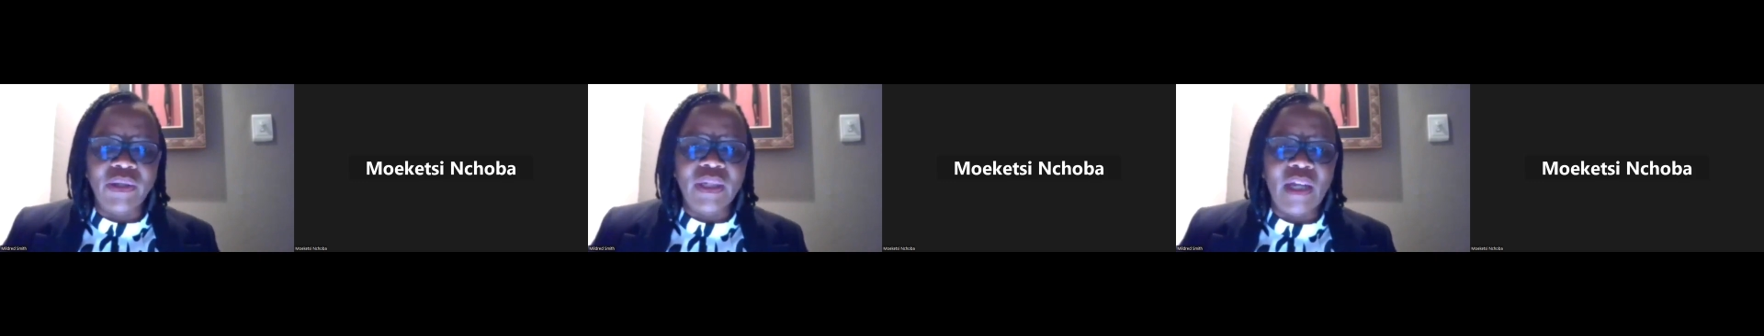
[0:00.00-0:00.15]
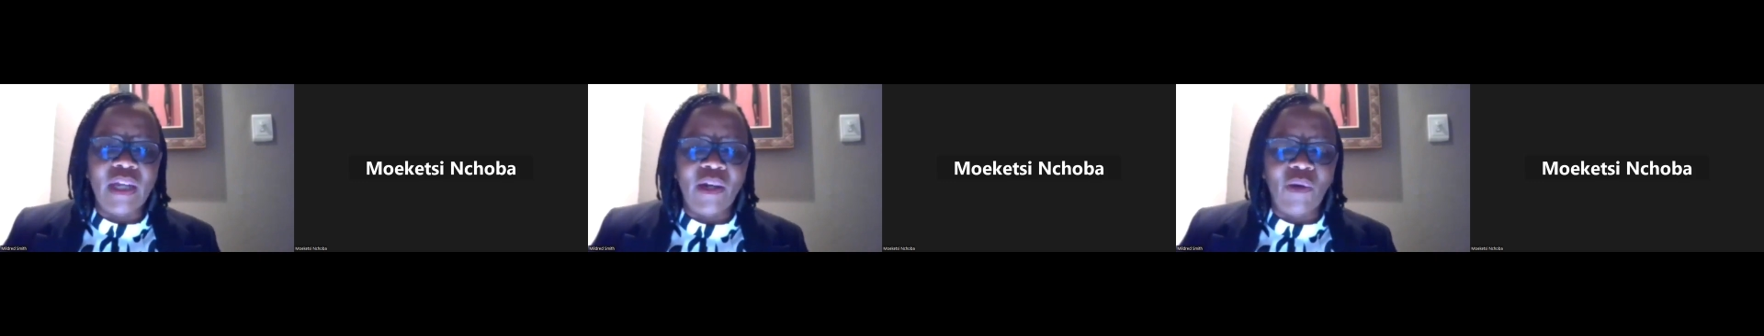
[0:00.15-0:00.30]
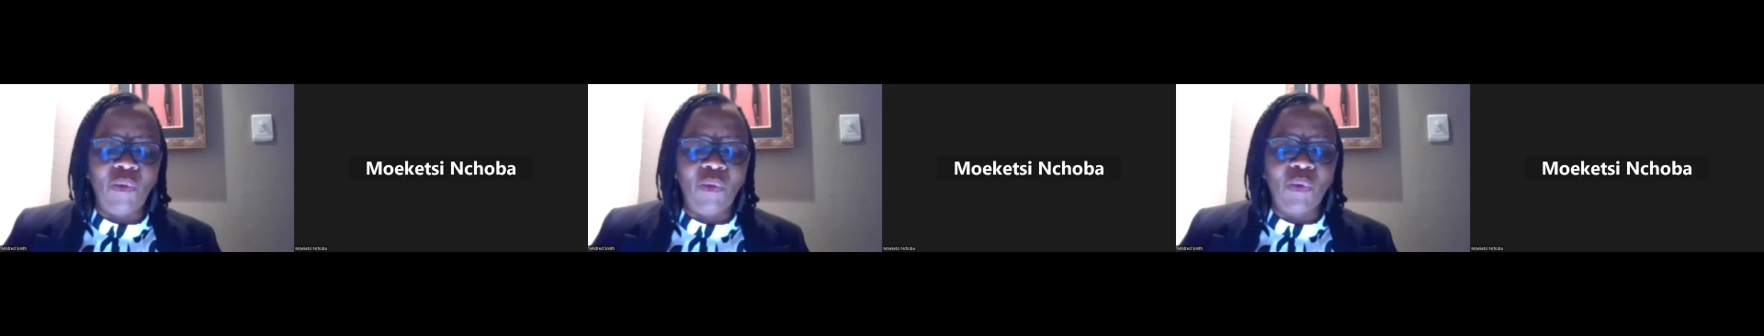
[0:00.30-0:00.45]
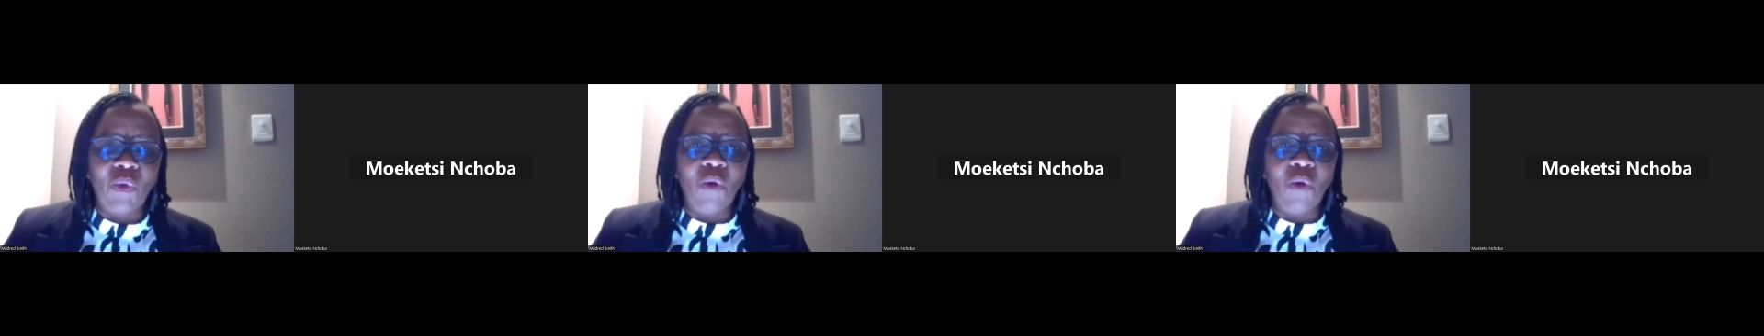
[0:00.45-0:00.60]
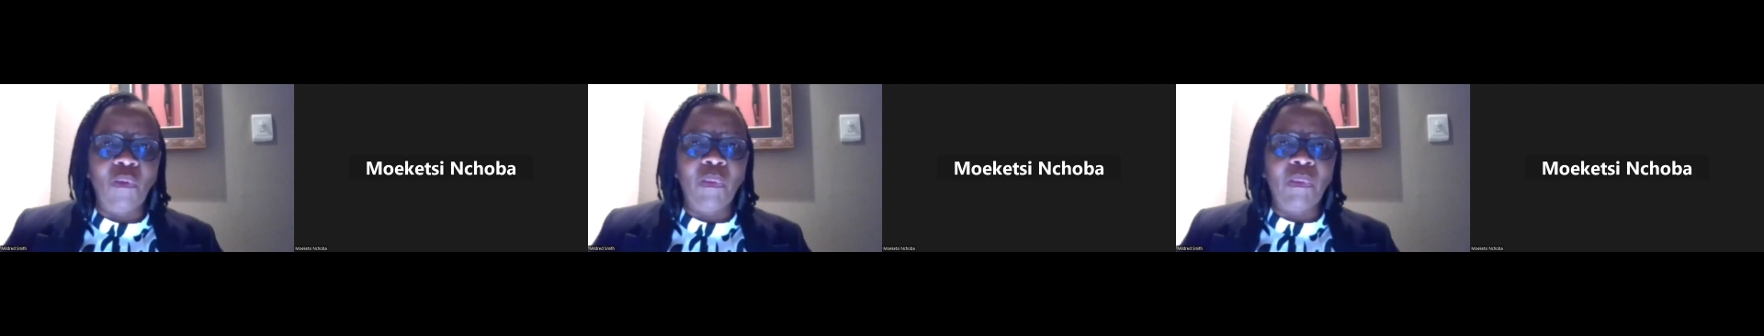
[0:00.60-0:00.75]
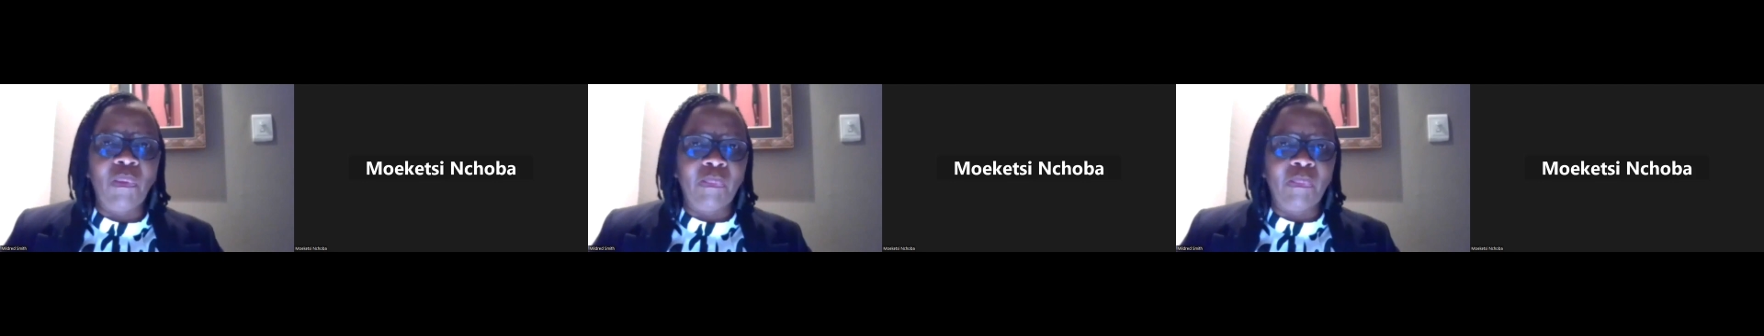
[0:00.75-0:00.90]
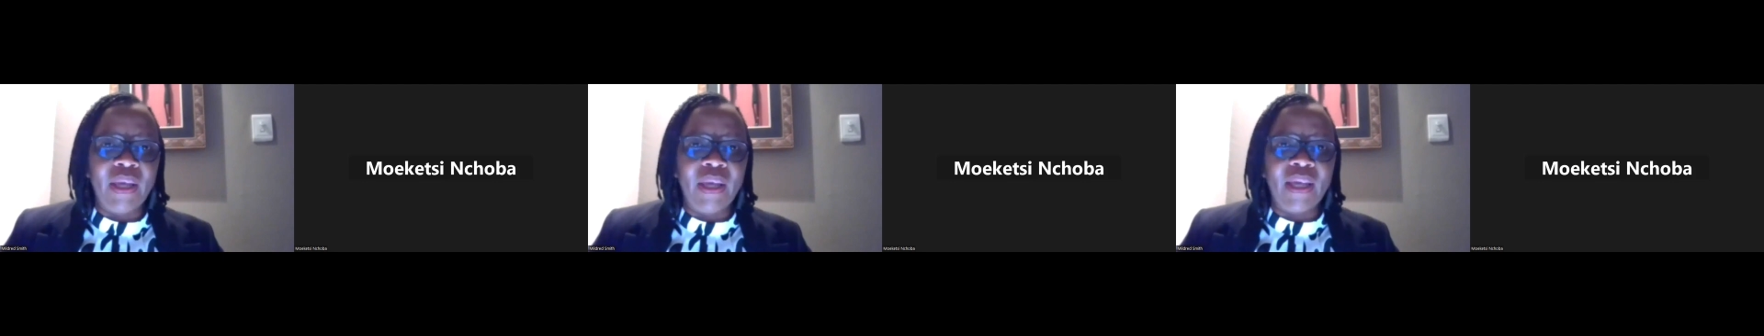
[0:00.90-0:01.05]
I'll go
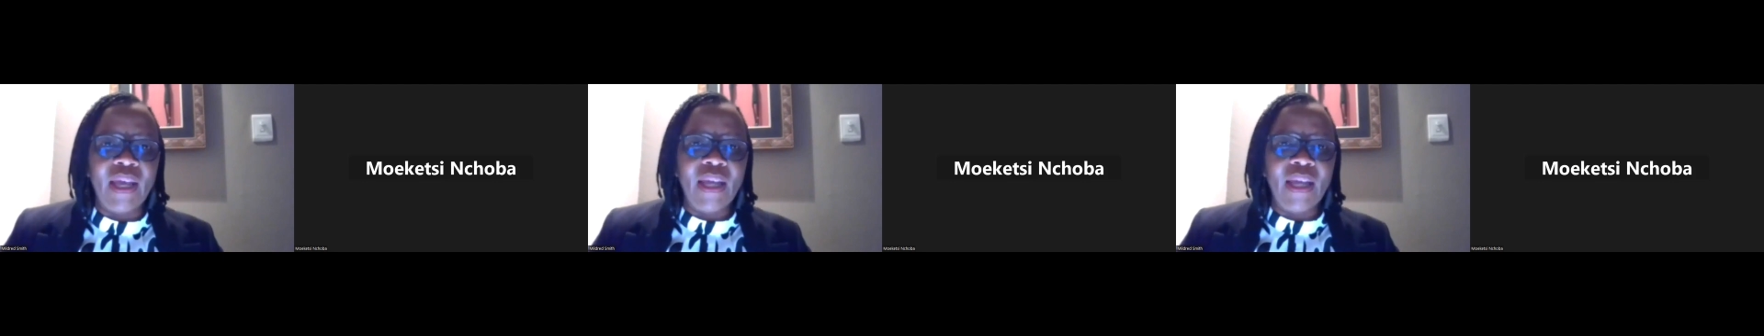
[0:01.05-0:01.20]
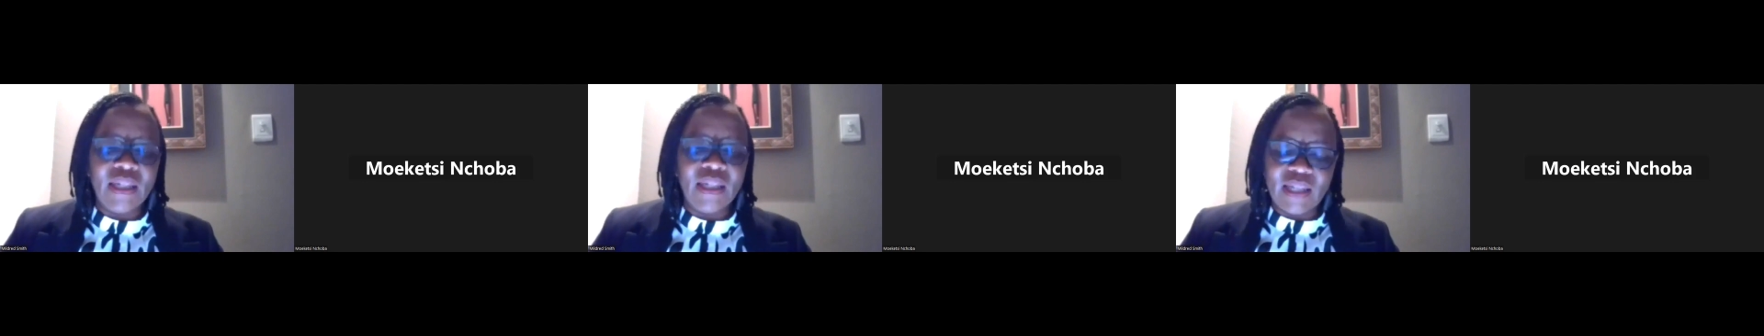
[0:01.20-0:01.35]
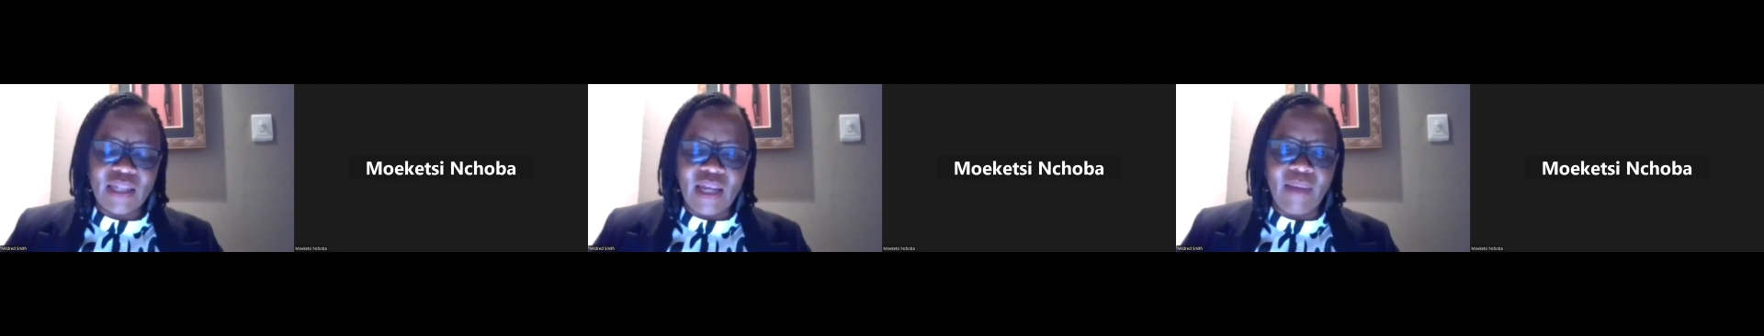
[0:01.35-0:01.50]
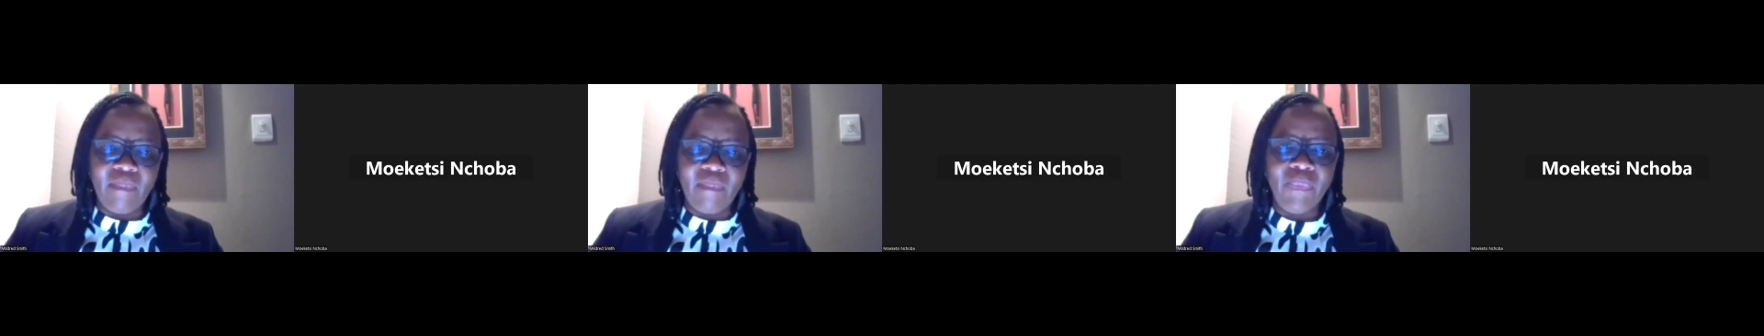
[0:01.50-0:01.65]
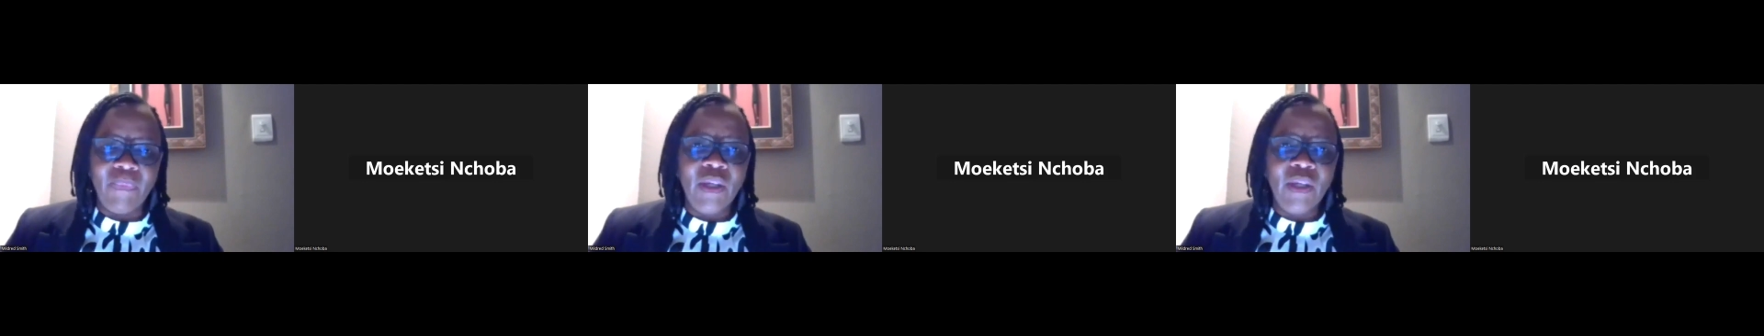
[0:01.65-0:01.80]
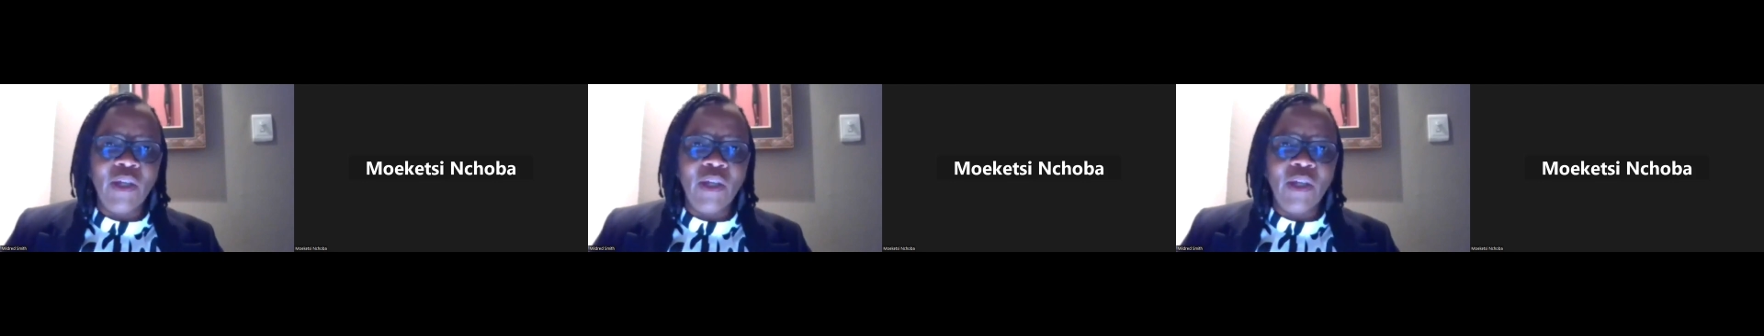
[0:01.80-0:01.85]
back anytime